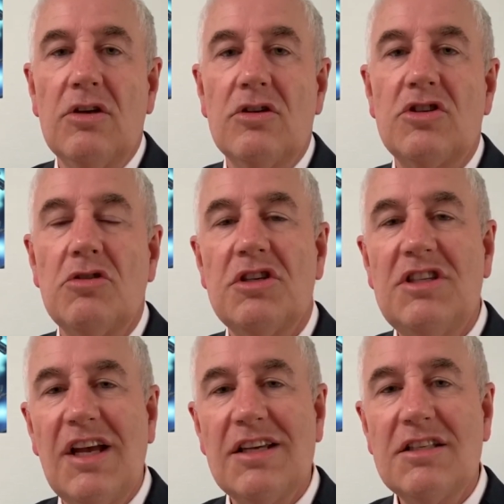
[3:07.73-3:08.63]
So the
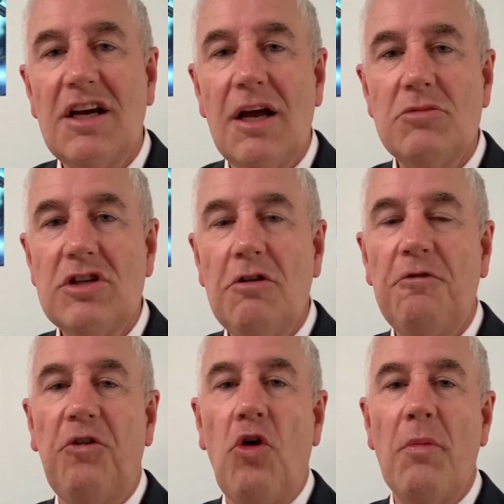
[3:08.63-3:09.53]
test comes in a
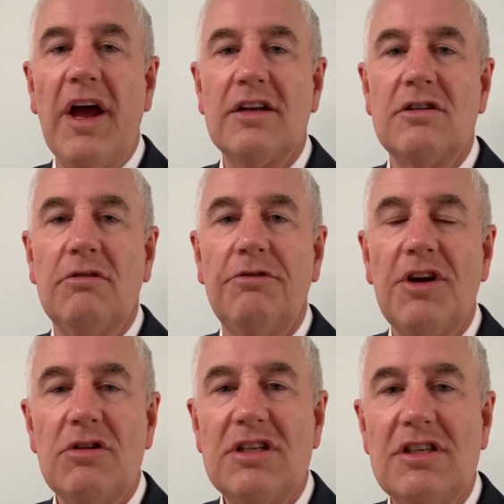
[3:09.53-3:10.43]
format
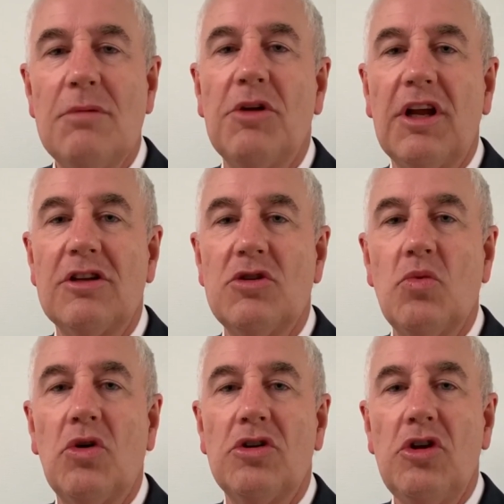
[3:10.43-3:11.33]
very similar to
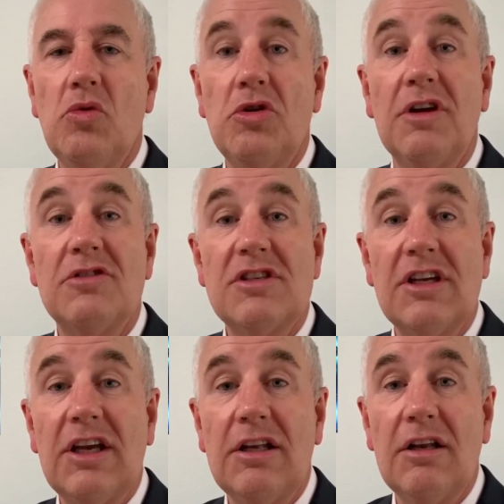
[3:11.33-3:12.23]
what you would have
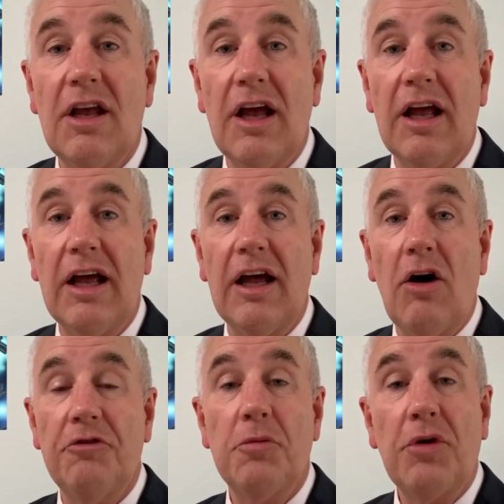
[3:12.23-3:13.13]
seen
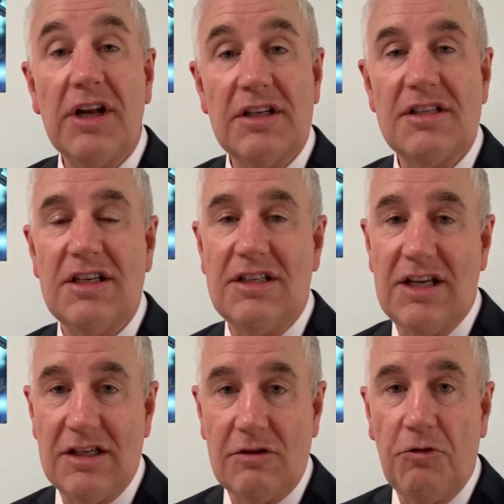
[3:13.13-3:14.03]
of the pregnancy
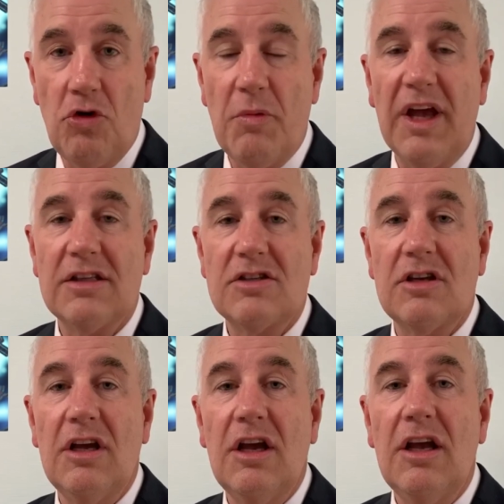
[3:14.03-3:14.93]
test formats
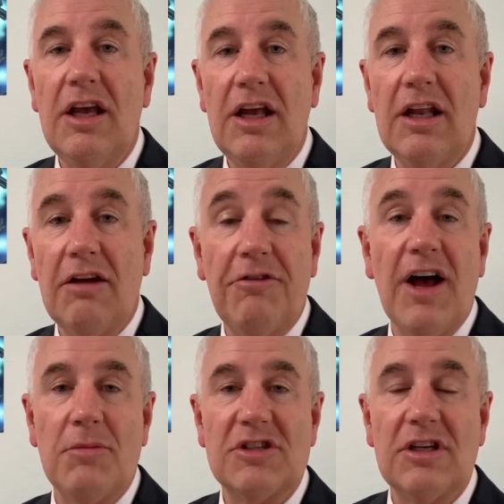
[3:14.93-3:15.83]
in a
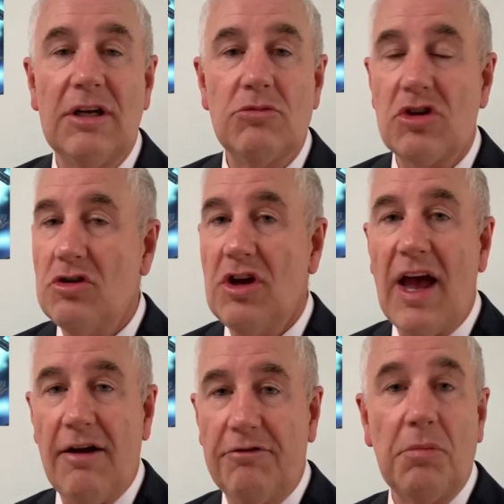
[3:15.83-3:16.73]
pharmacy. So you
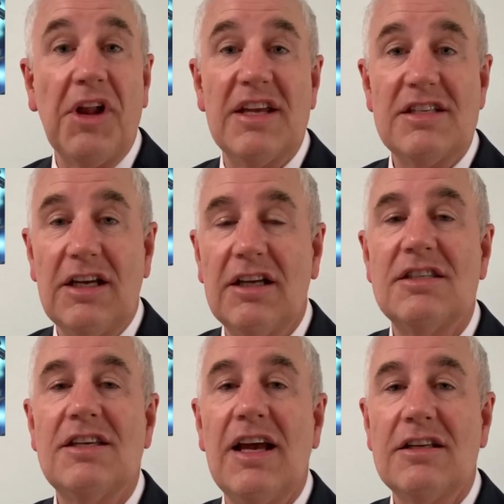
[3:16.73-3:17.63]
have a plastic
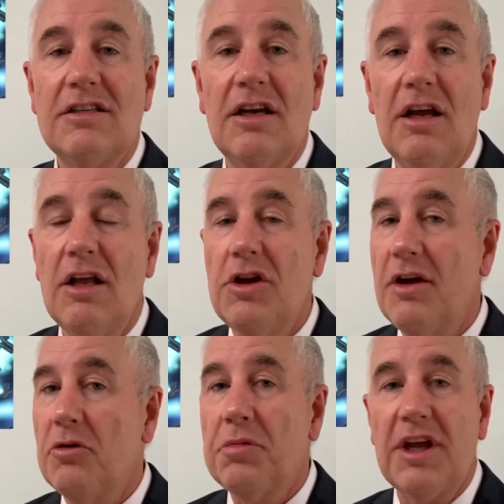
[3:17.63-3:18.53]
cassette, you
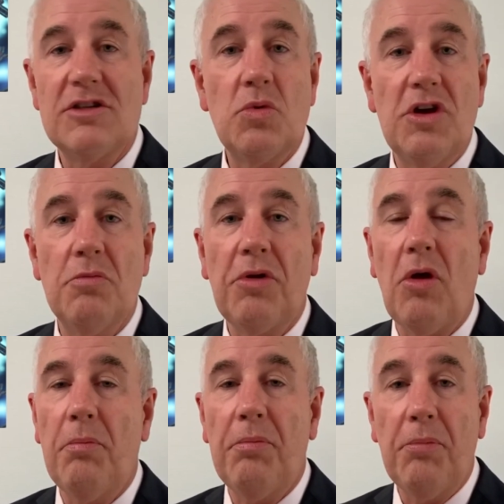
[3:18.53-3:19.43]
have a place where you
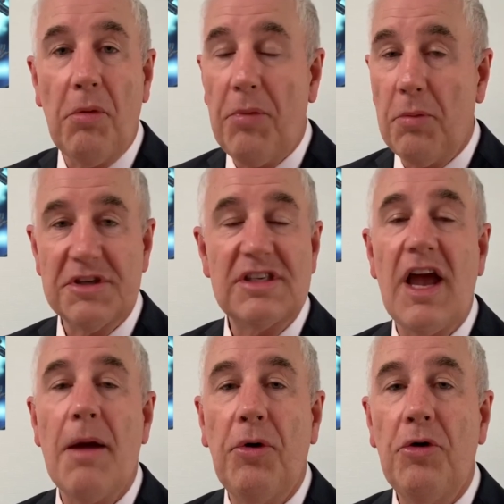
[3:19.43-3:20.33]
pop a
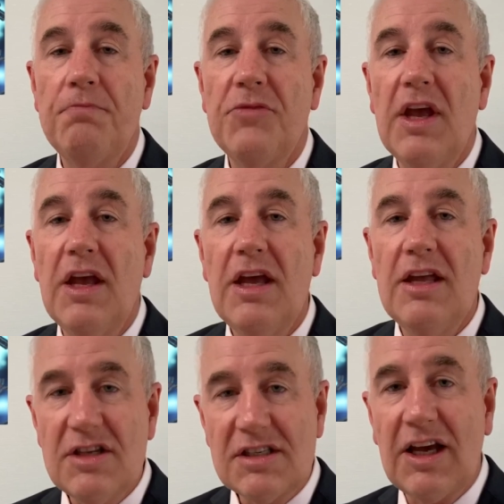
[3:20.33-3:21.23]
sample. In
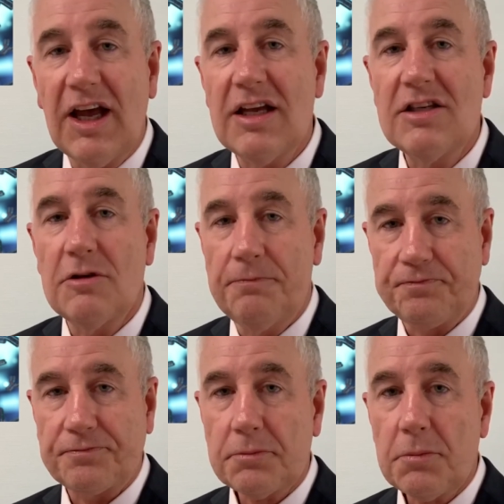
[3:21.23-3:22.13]
this case,
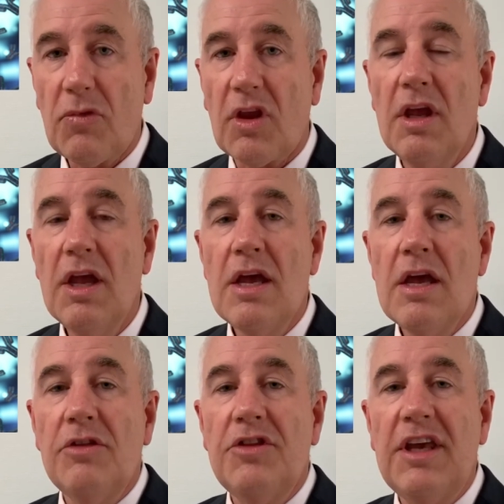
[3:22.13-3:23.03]

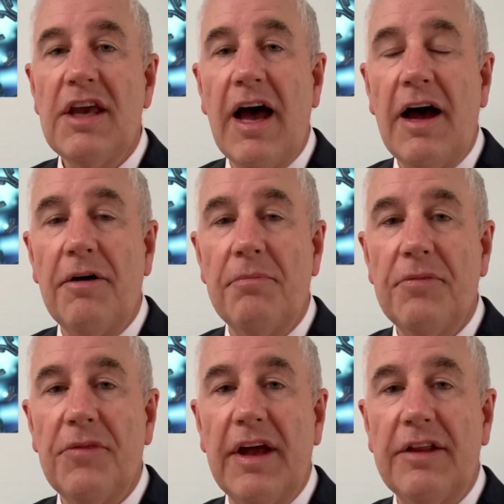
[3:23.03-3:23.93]
the
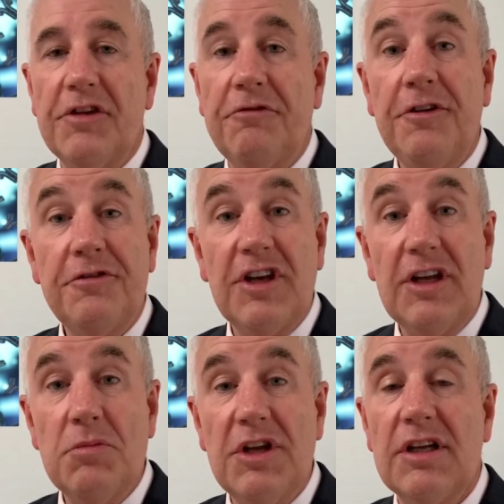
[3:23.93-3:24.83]

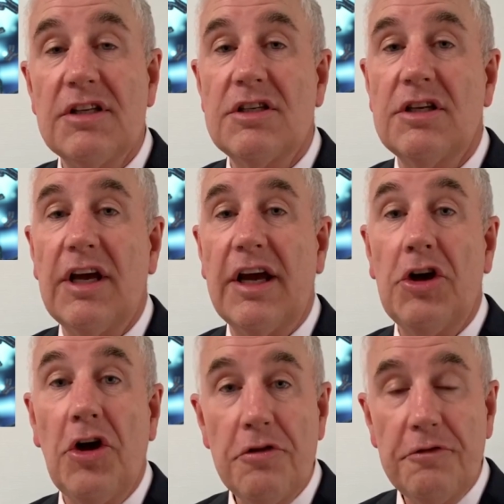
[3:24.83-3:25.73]
15-minute
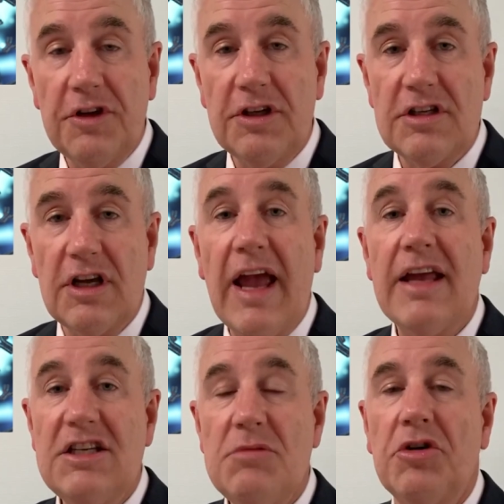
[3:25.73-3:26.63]
COVID
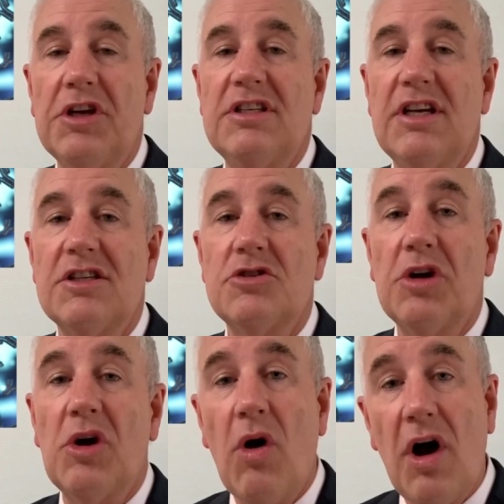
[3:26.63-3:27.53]
antibody test
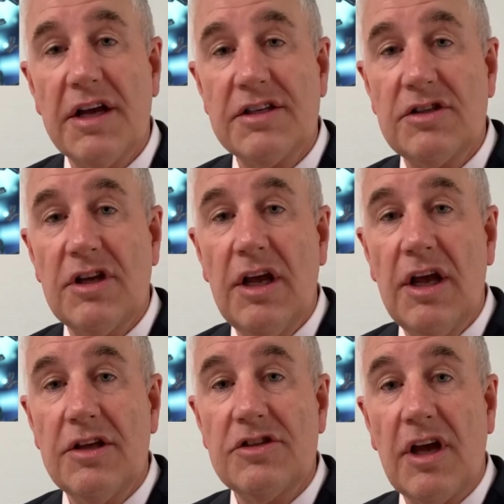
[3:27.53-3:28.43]
requires
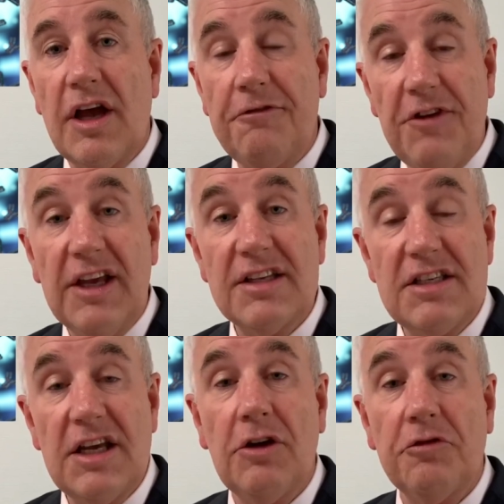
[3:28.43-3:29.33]
a finger
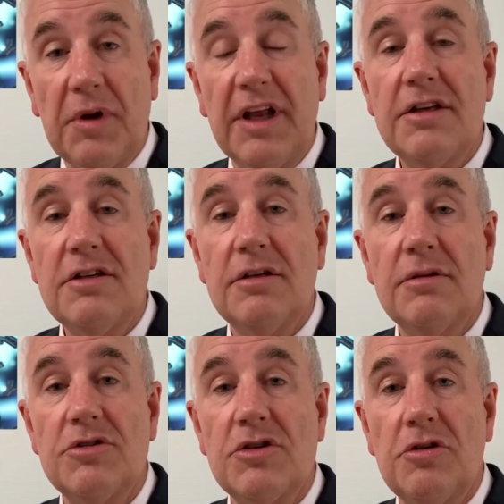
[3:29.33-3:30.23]
stick of blood,
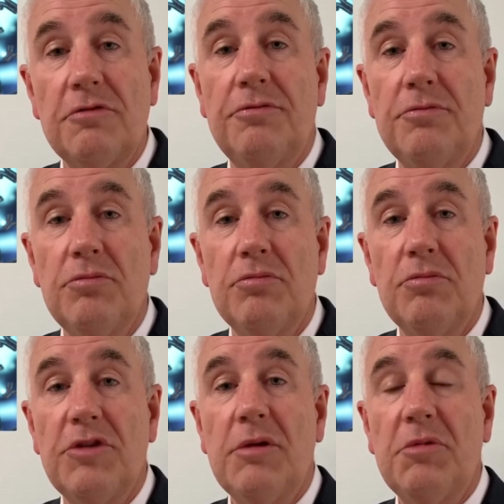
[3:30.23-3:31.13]
so you've
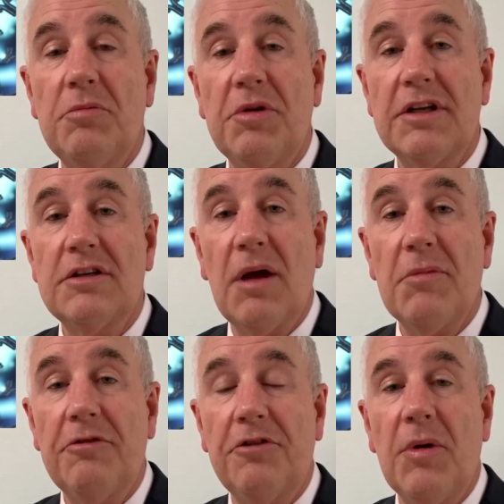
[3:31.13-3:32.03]
a little bit of blood
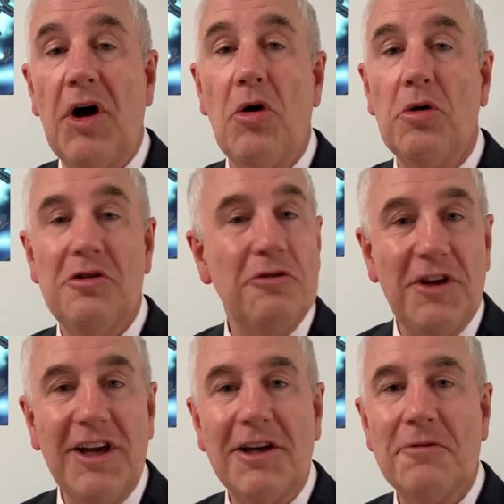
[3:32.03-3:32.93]
coming from a hole in your
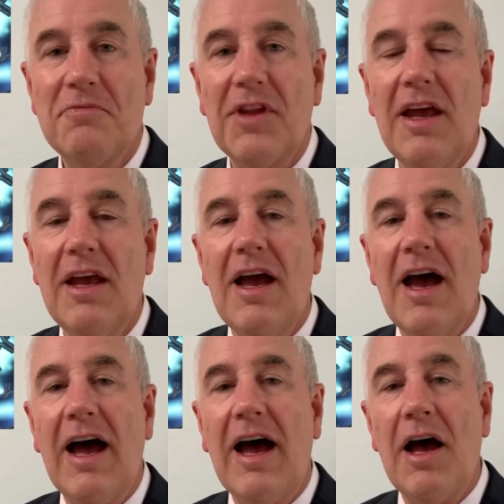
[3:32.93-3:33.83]
finger,
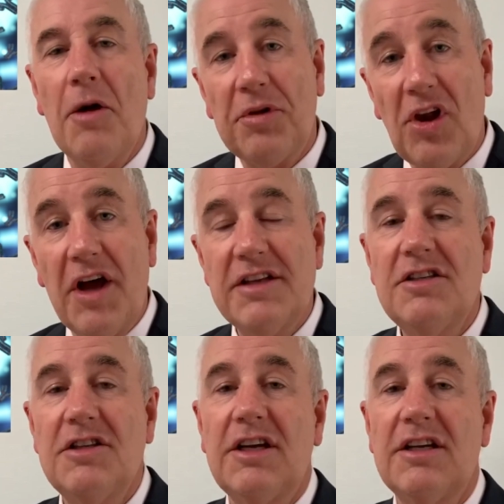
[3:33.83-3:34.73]
applied to
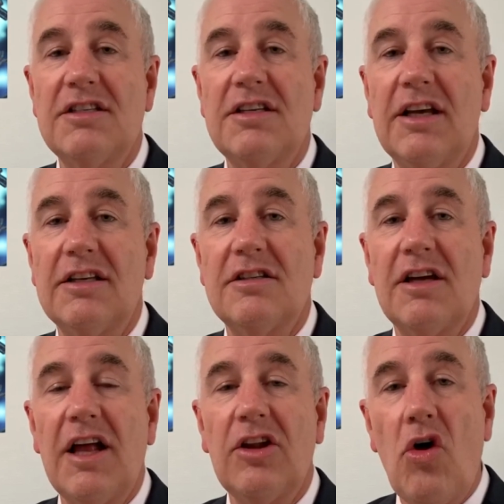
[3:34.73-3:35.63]
the cassette
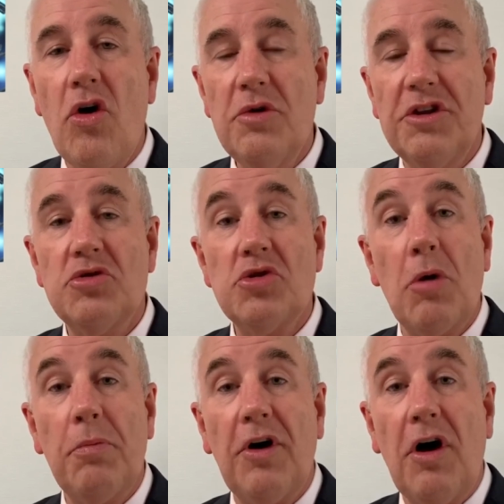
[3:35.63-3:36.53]
along with a
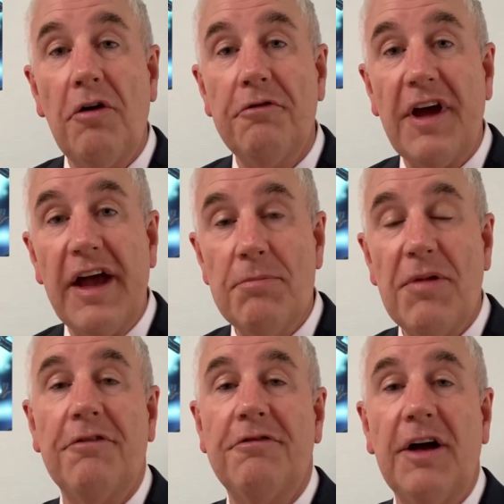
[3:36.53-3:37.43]
drop of a
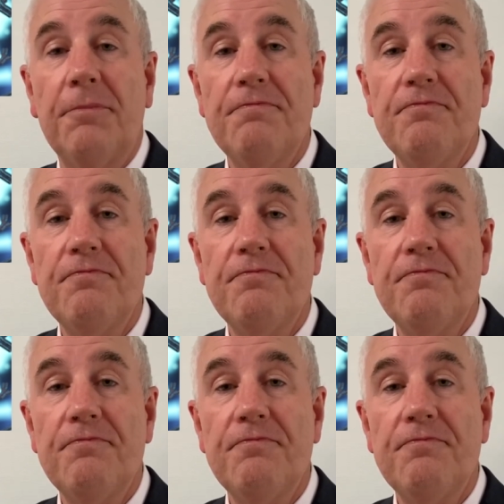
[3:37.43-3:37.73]
buffer.